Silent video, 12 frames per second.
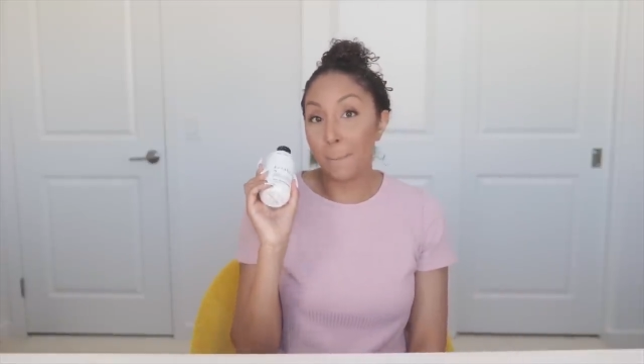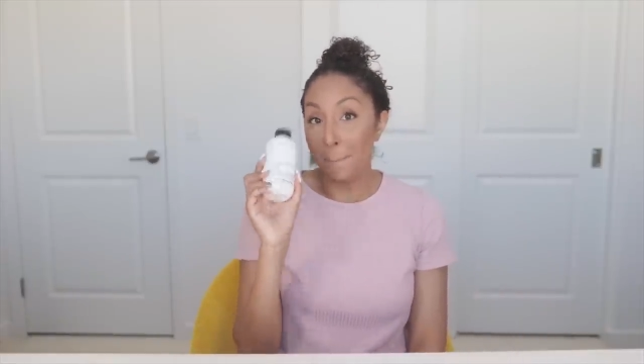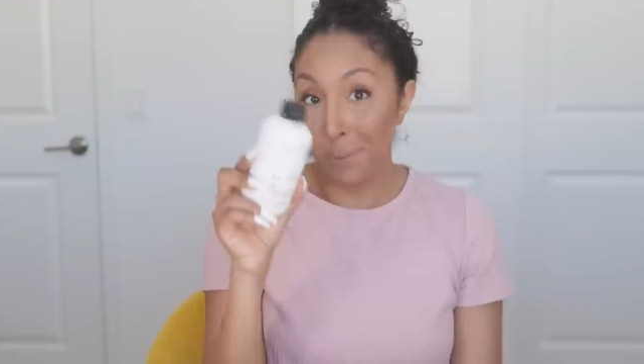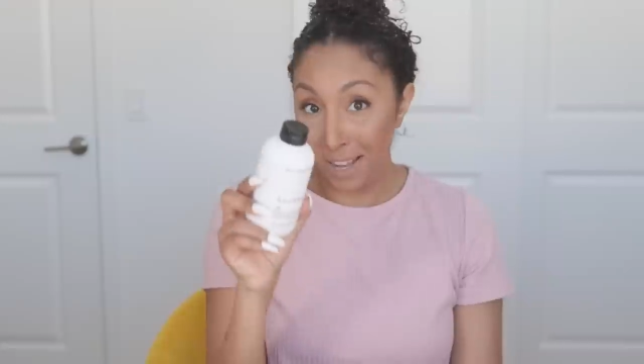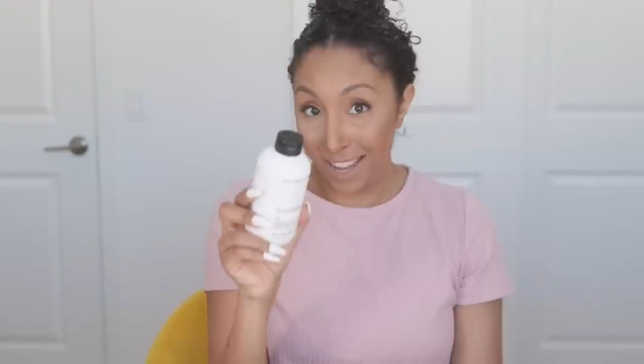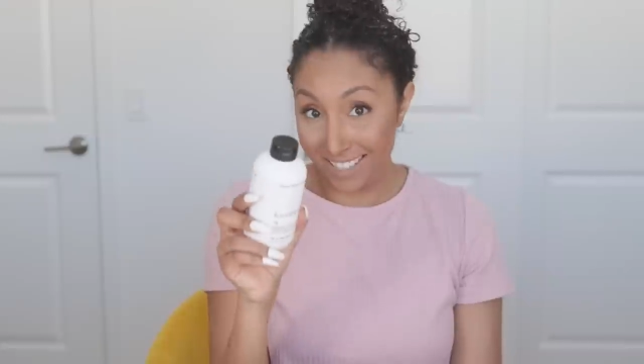
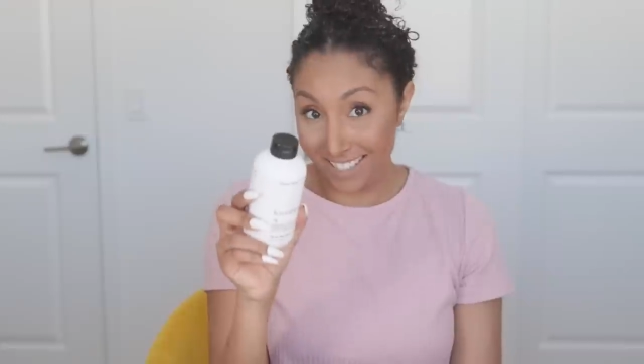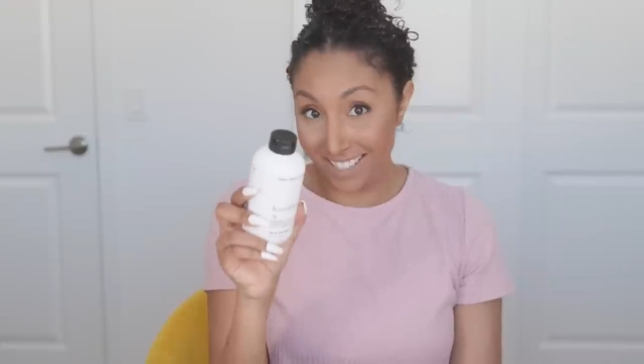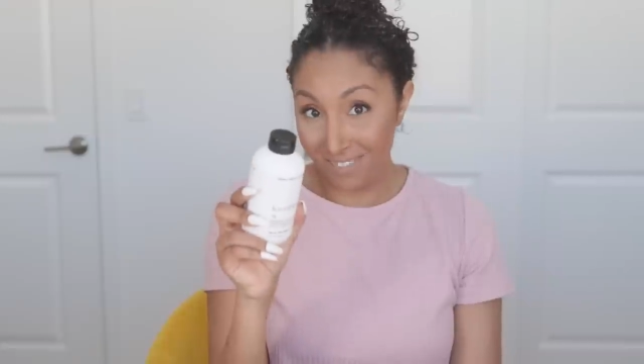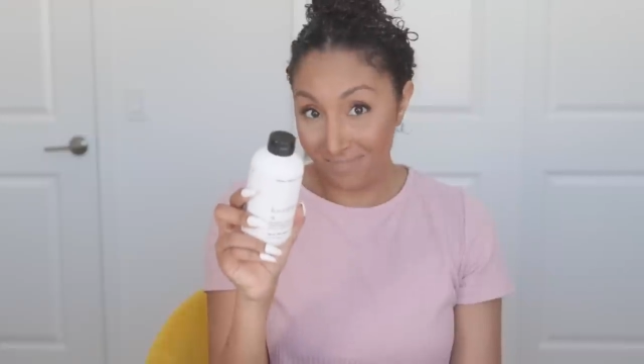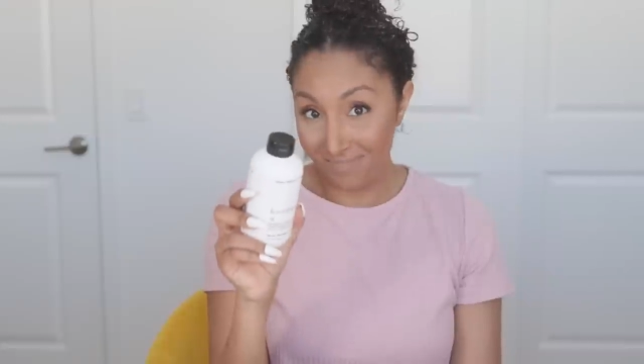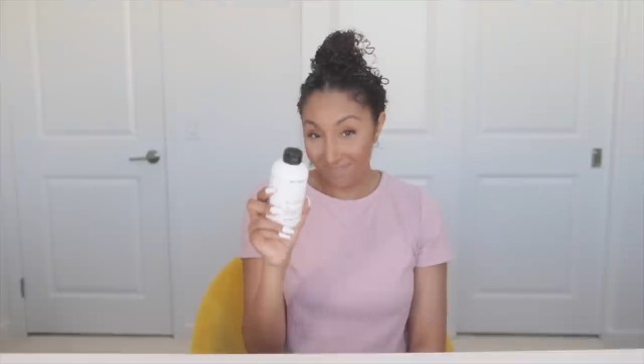
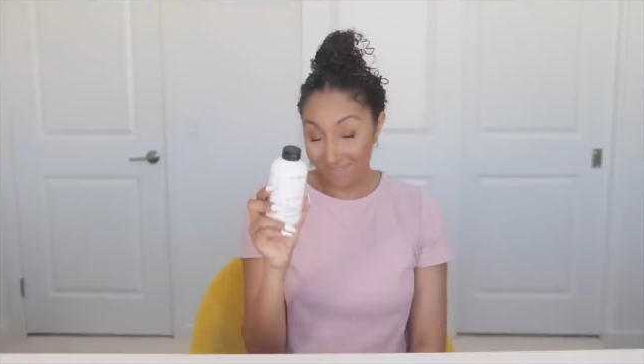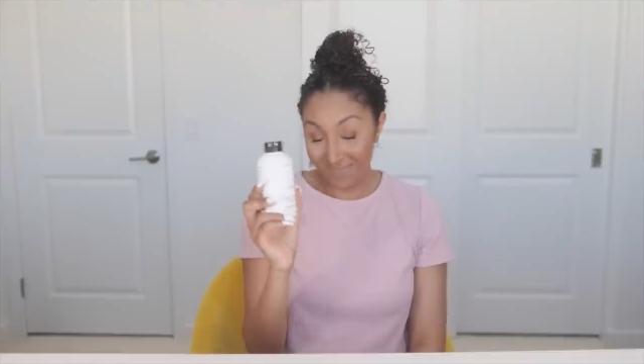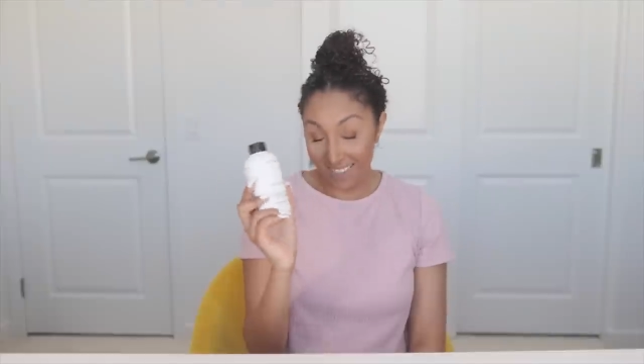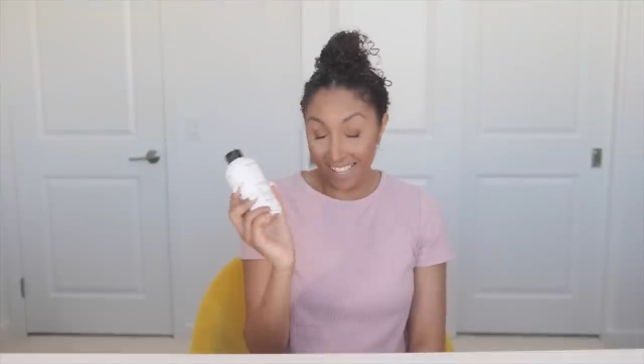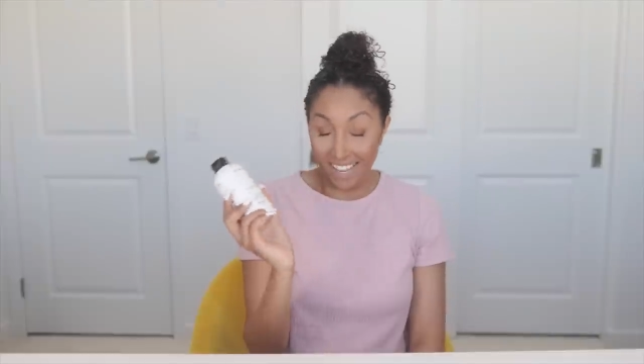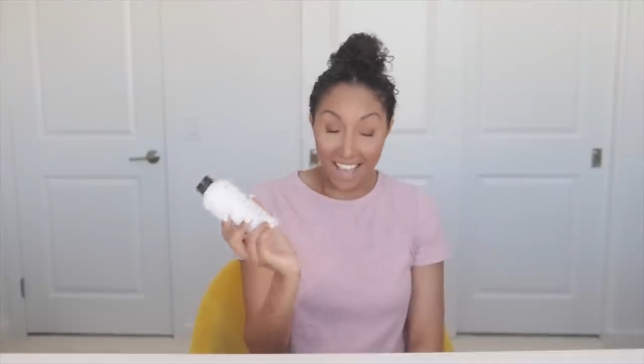But
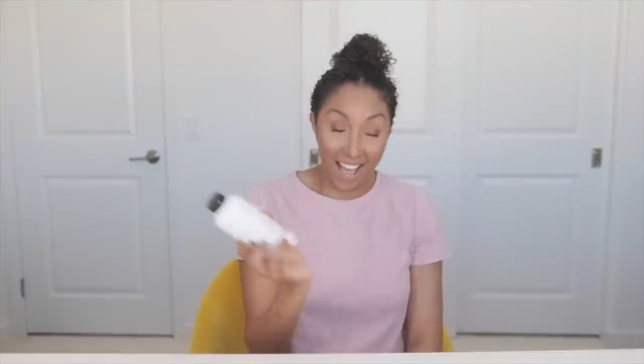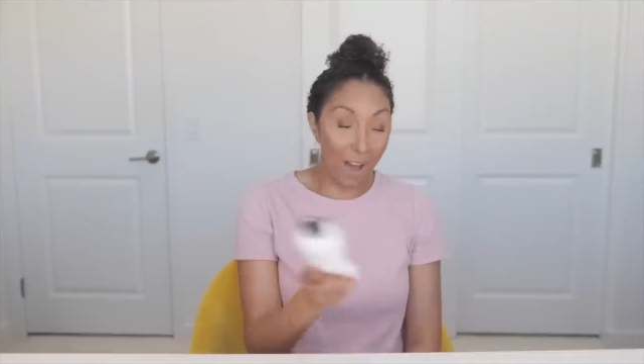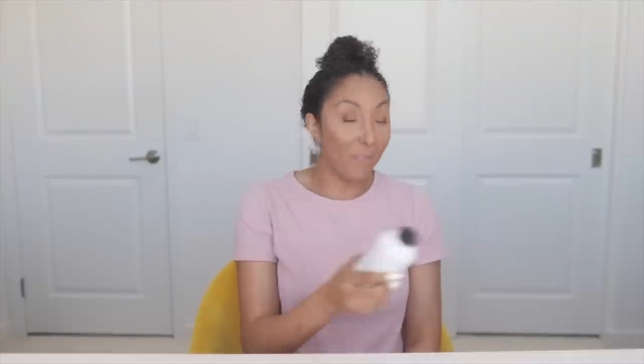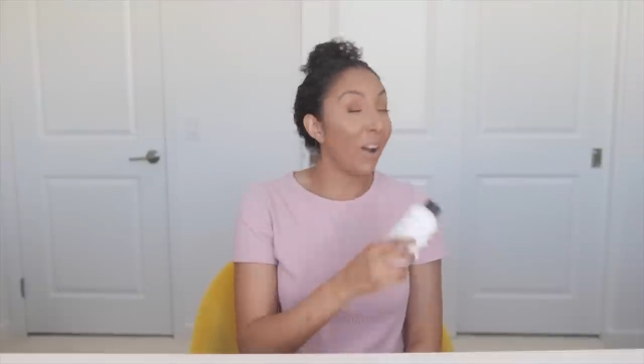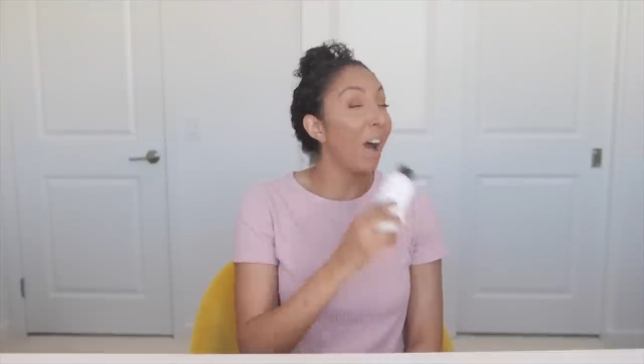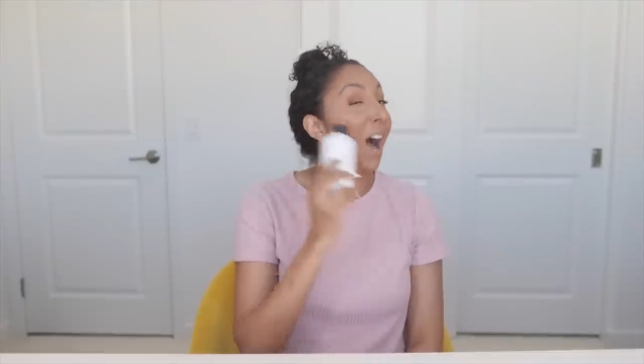they
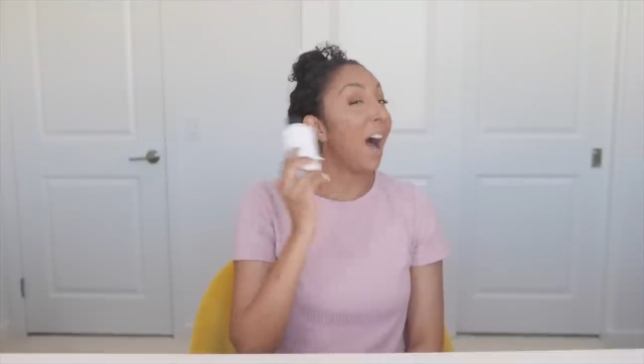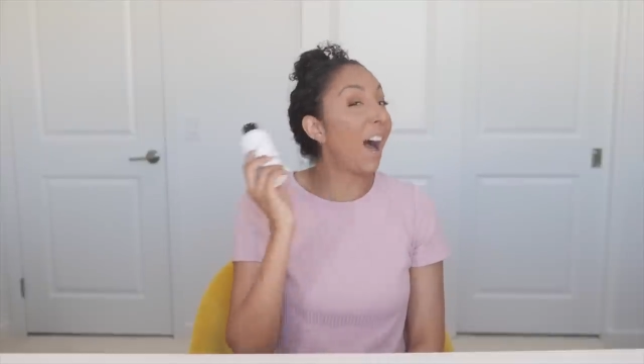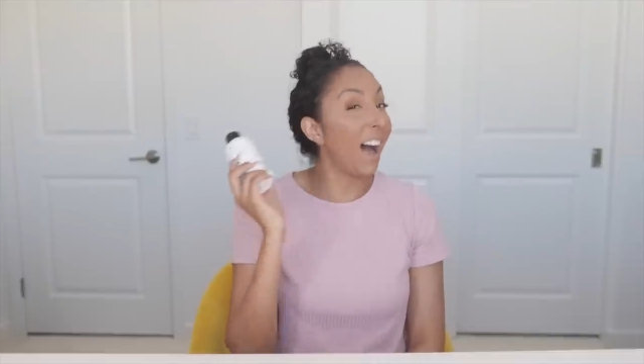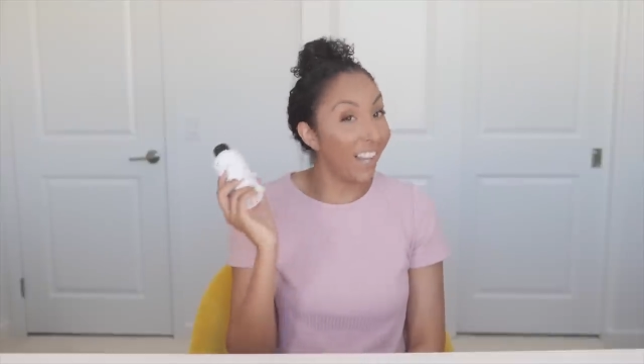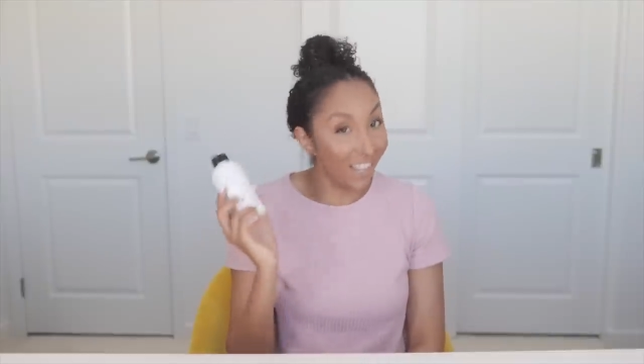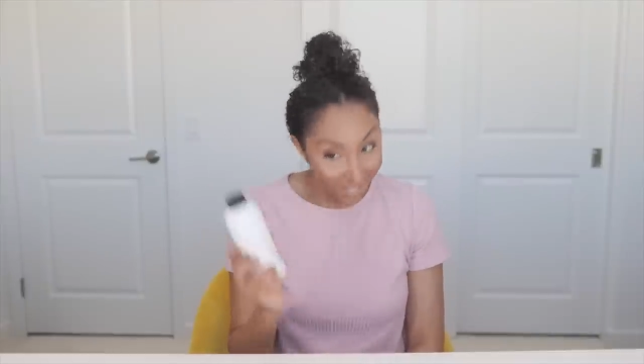have
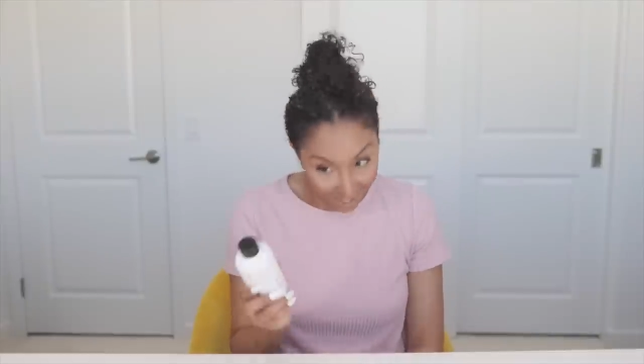a